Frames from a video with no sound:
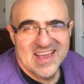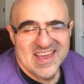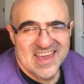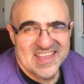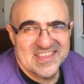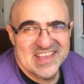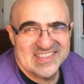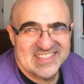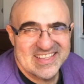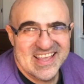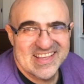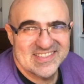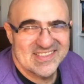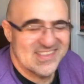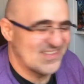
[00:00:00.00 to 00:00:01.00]
this
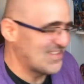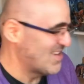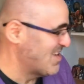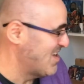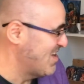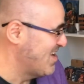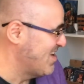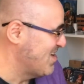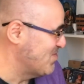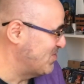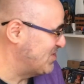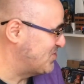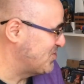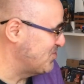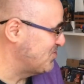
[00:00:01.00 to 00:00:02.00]
list,
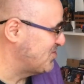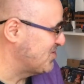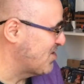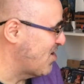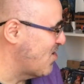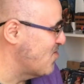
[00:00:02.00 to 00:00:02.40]
with 2 to go,